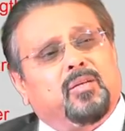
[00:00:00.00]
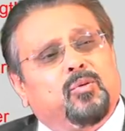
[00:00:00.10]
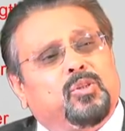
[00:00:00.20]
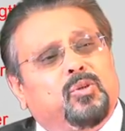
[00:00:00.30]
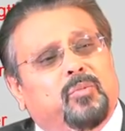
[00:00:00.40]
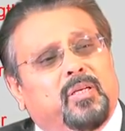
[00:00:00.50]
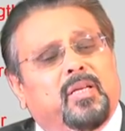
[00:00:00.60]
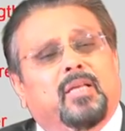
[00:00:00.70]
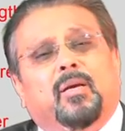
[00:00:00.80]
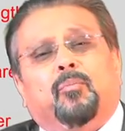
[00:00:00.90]
we should be
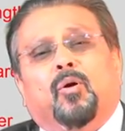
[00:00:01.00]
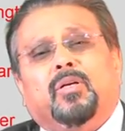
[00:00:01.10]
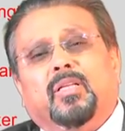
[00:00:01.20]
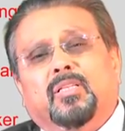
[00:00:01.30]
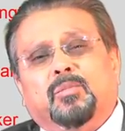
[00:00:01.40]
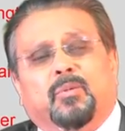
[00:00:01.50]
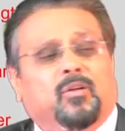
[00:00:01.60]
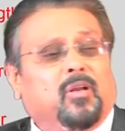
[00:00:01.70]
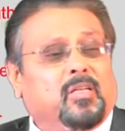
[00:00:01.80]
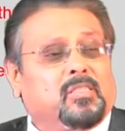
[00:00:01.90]
really appointing this
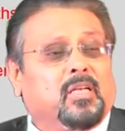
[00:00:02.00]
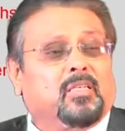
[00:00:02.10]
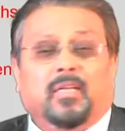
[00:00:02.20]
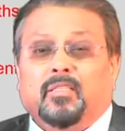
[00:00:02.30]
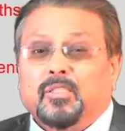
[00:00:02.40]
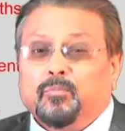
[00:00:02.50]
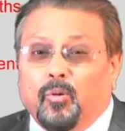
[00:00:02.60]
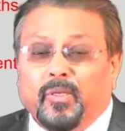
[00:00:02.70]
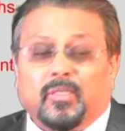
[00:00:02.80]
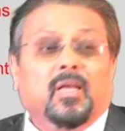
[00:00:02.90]
particular consultant at this
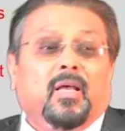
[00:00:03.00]
moment.